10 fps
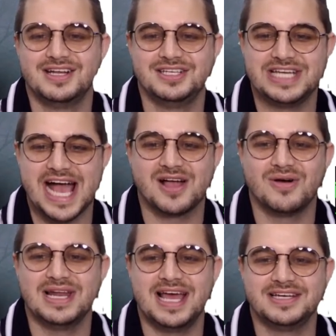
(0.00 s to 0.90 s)
Jack o'
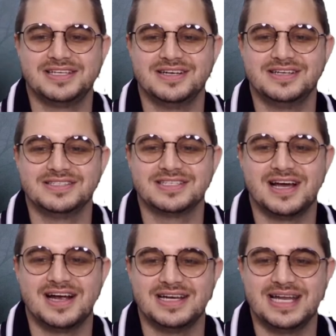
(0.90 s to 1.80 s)
lanterns
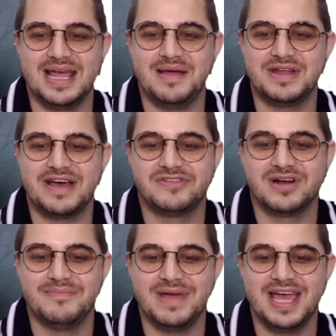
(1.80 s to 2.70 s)
are named after
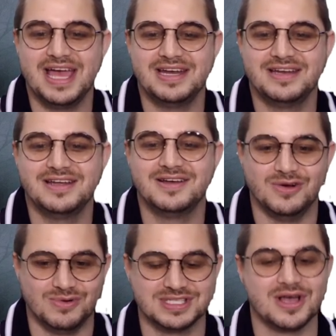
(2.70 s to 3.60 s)
a man who
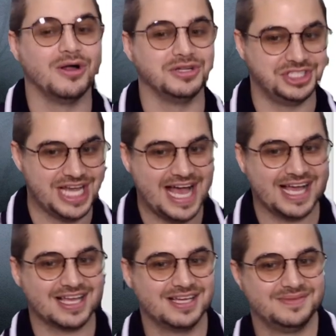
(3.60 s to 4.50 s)
was called
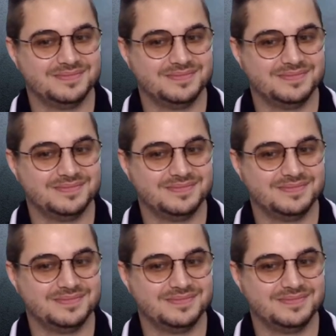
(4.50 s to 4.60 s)
Jack.